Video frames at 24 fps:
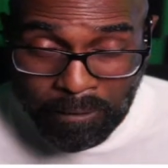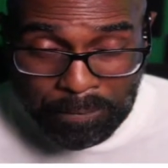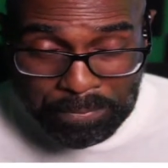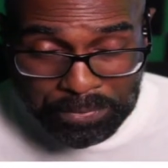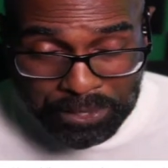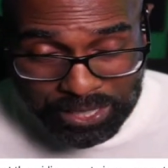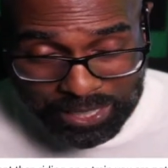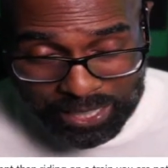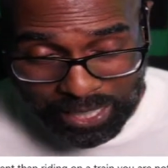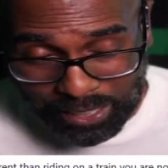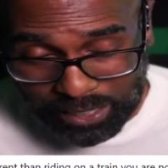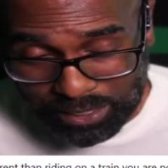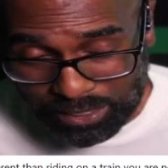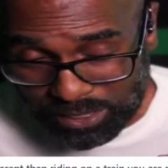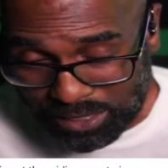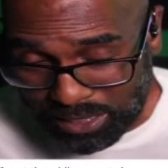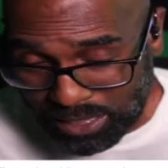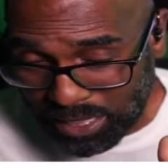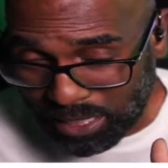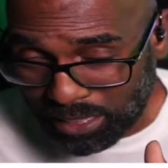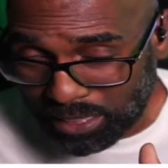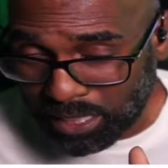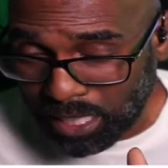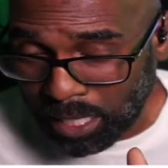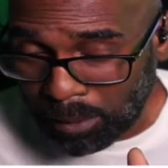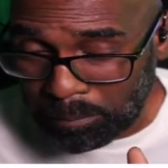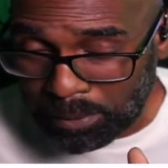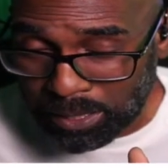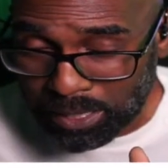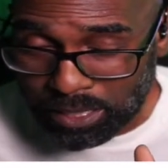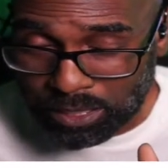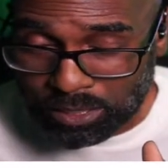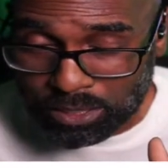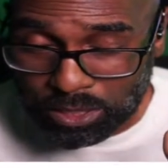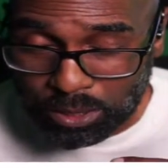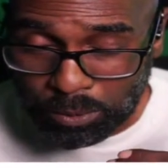then I could see it coming
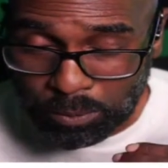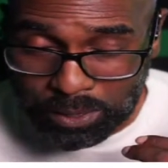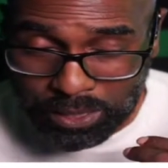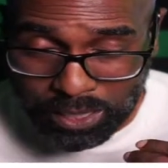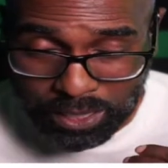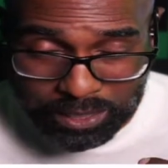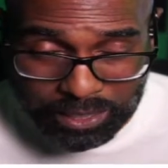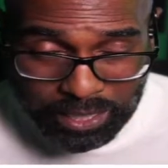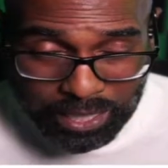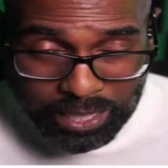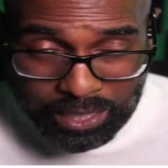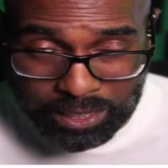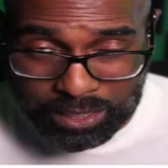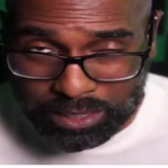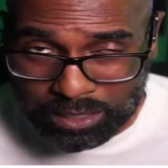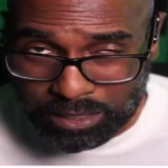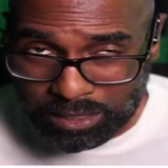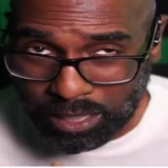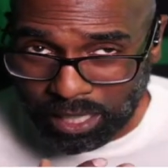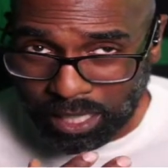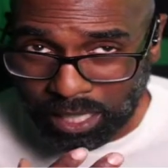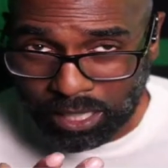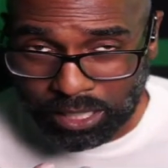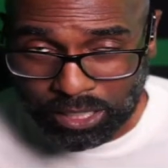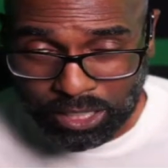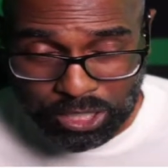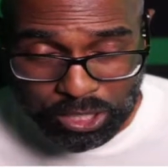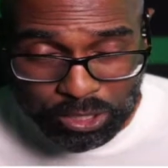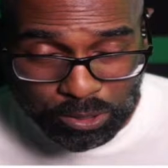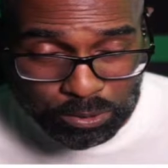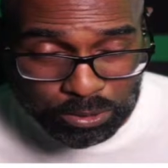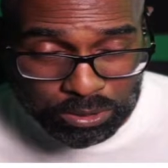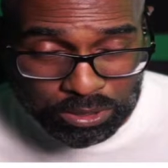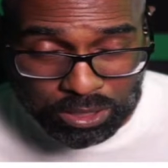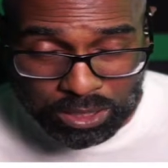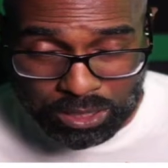into an Atlanta, a
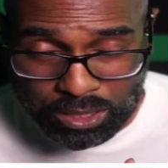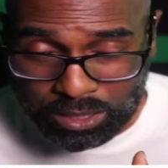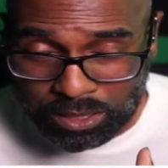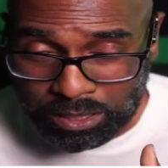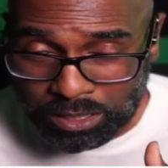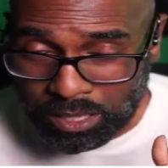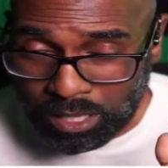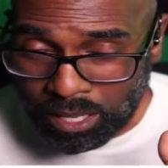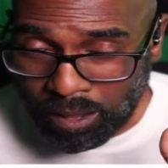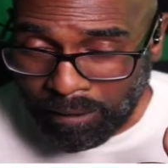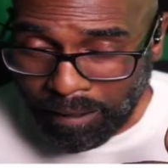Houston.